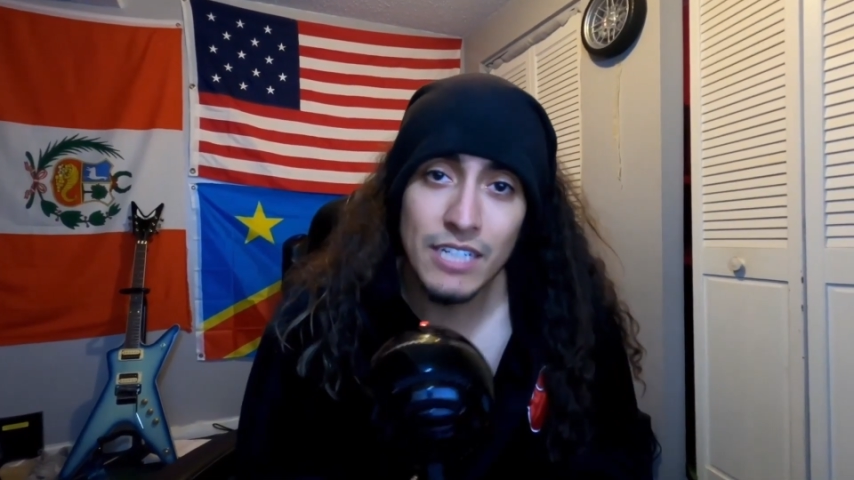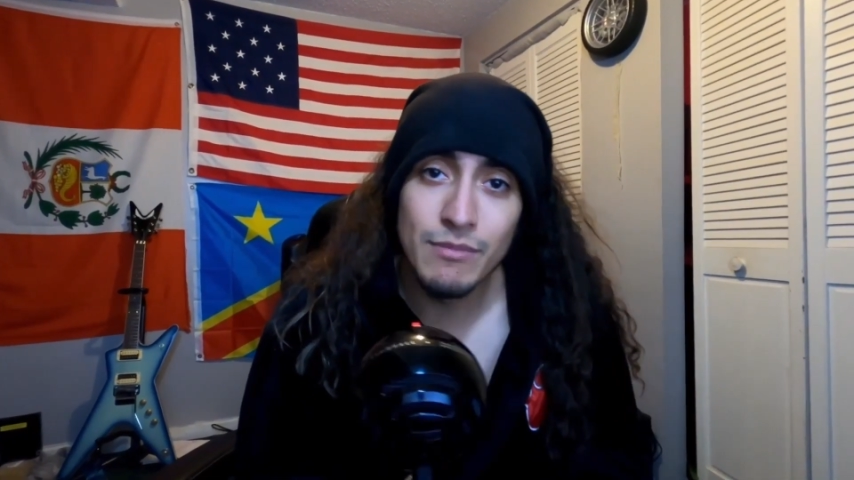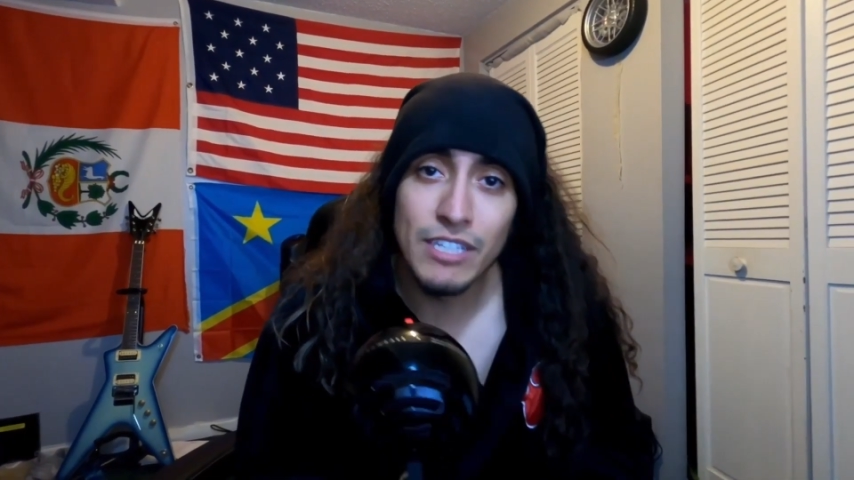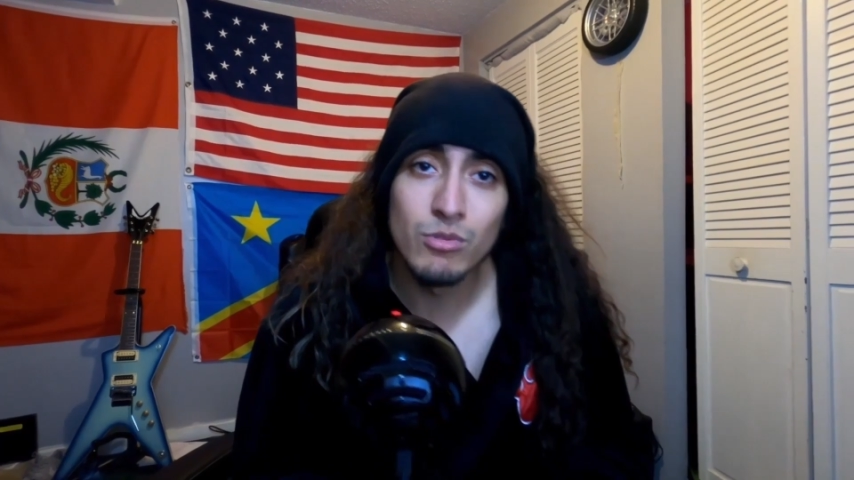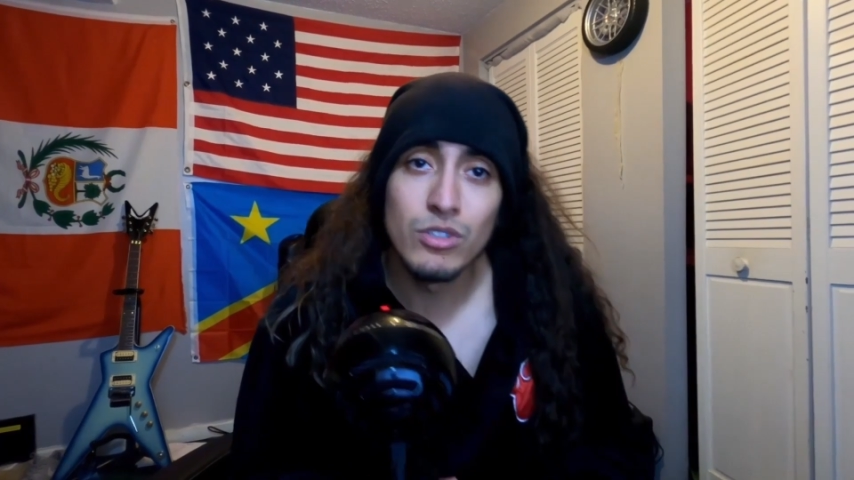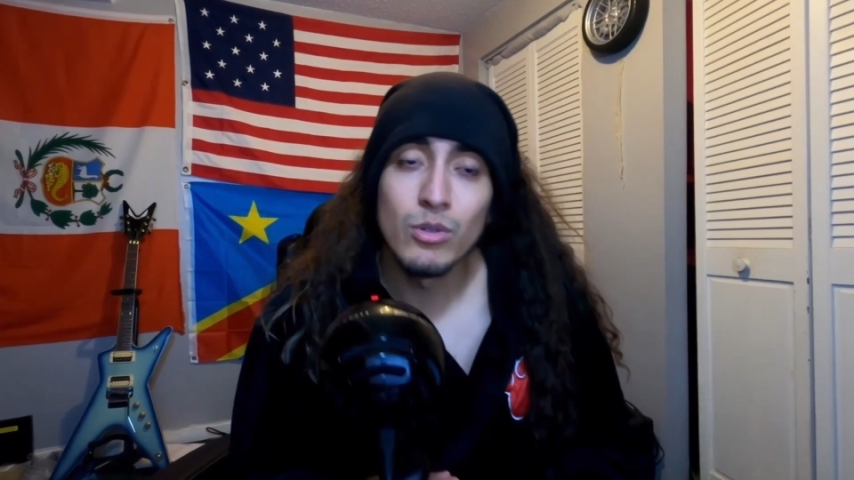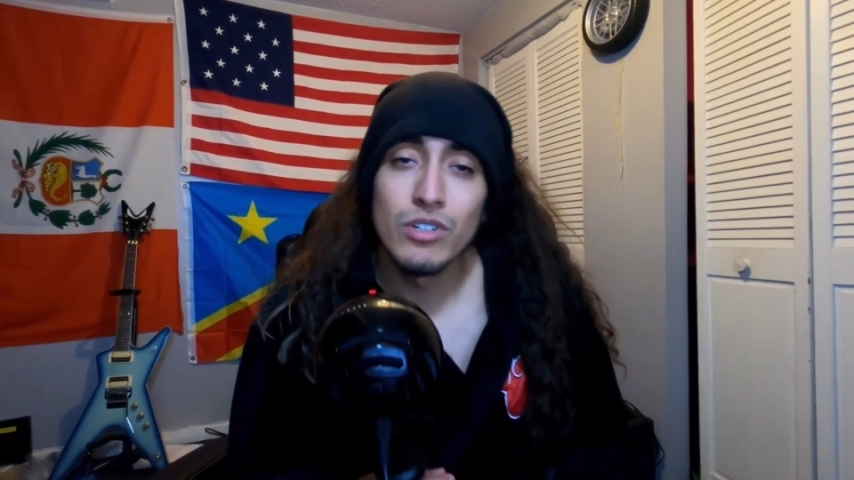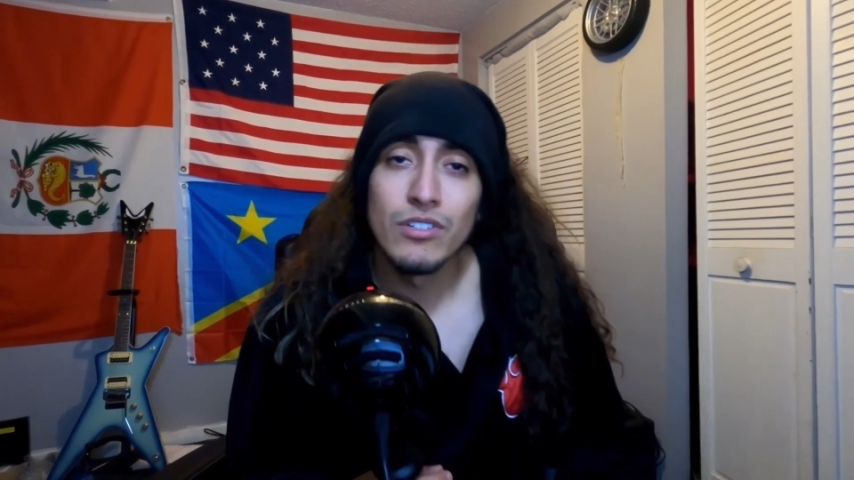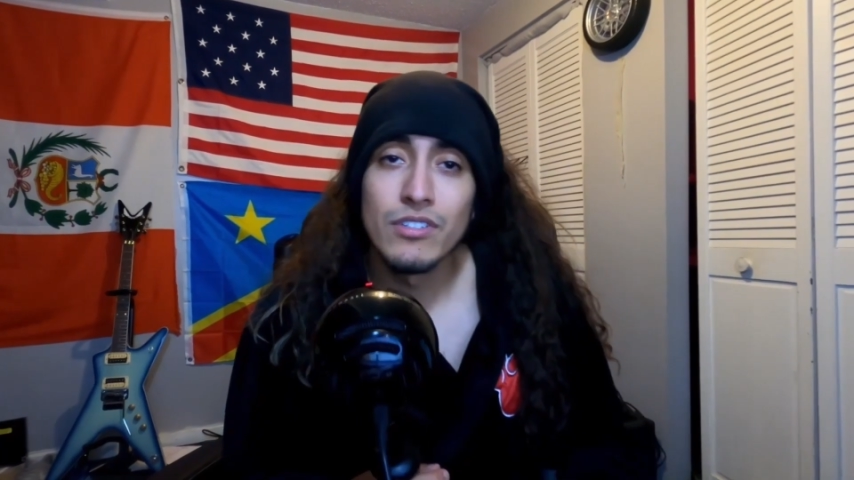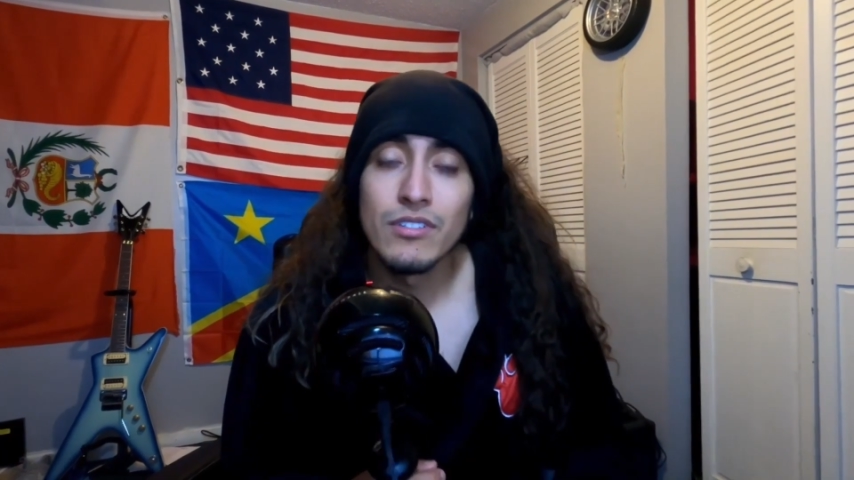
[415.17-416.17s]
That's what
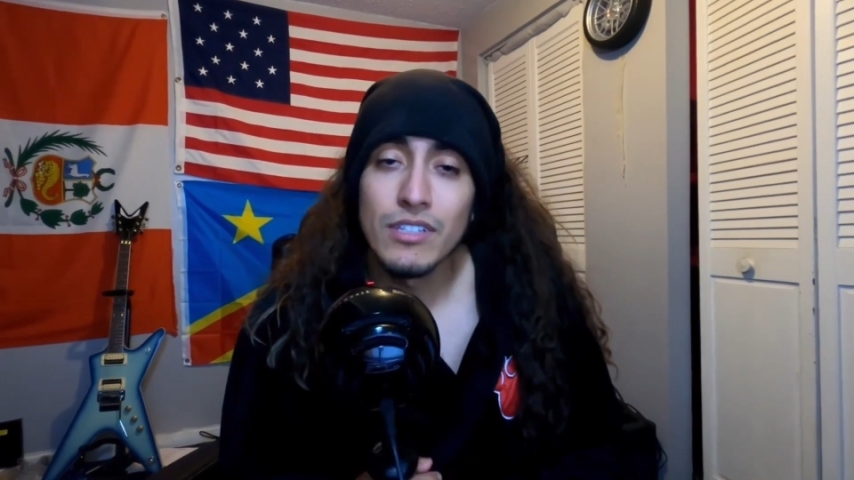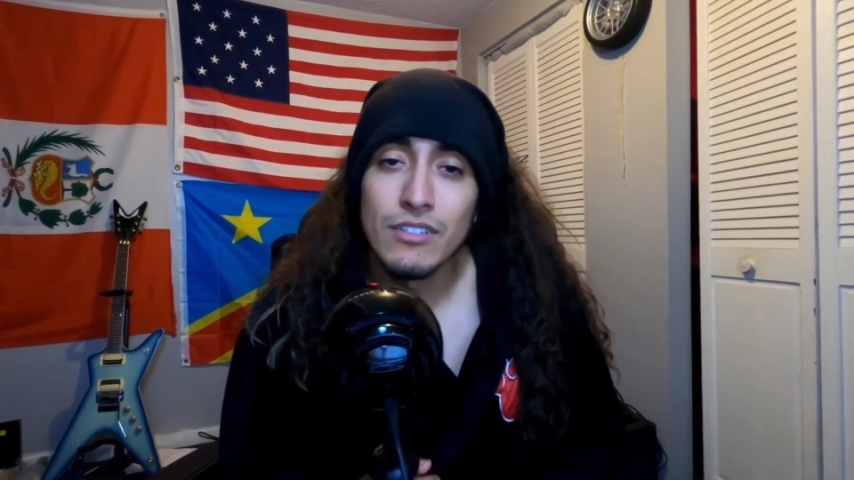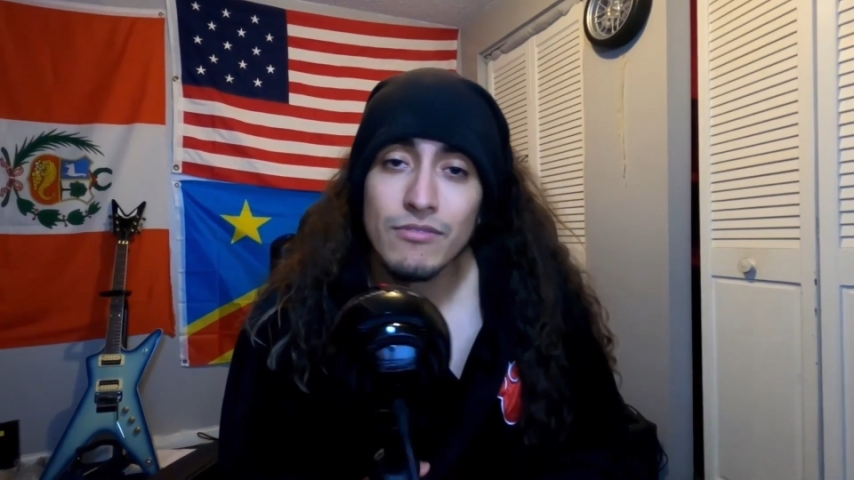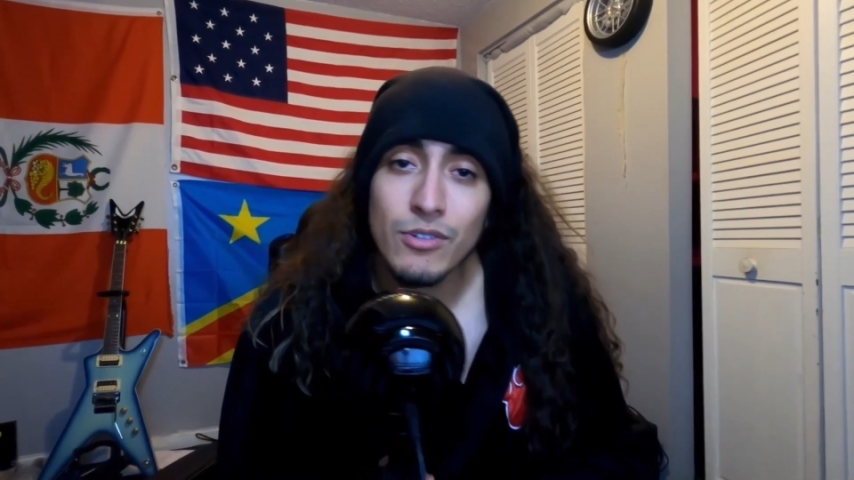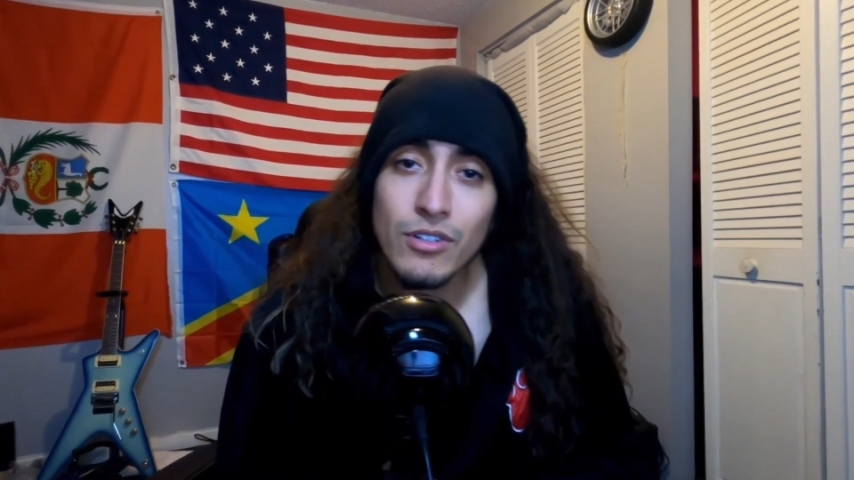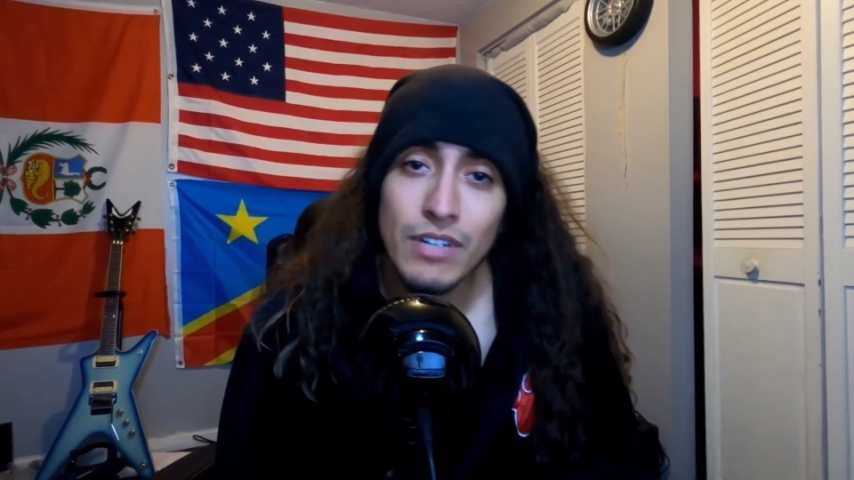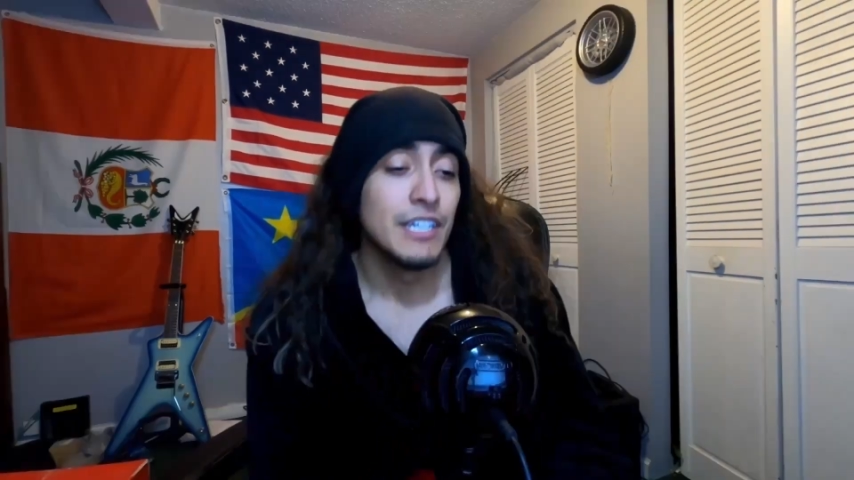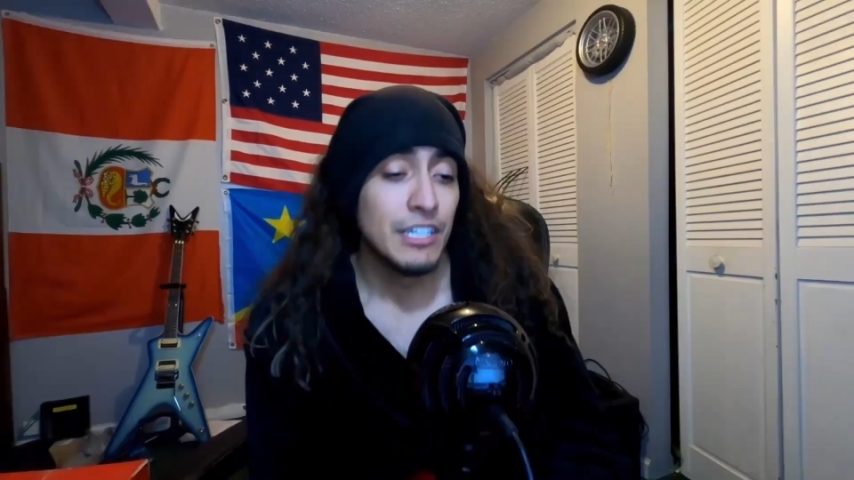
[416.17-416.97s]
tortoises live for, right?